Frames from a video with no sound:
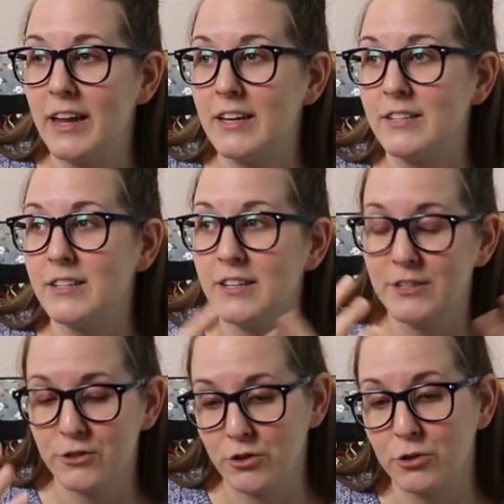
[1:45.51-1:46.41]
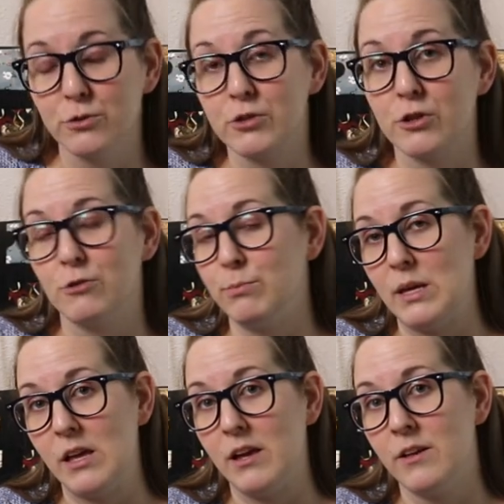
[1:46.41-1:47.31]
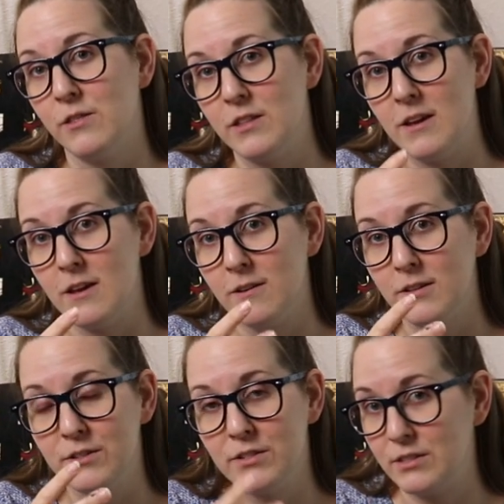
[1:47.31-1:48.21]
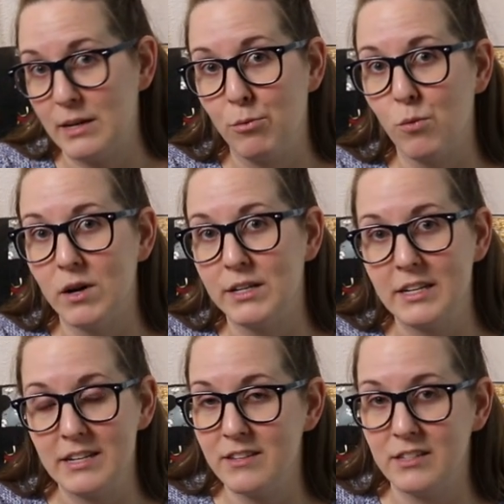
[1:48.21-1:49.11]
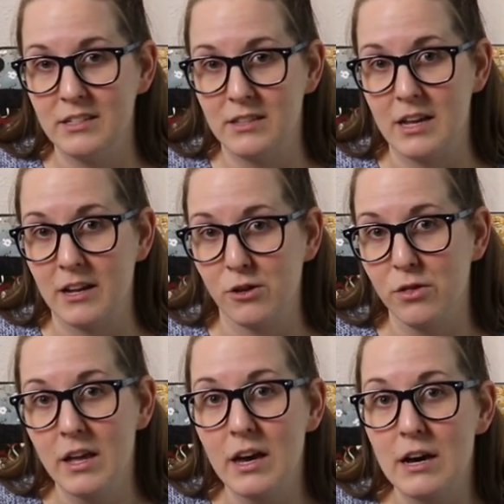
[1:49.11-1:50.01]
and circle skirt being the step one easiest thing I could think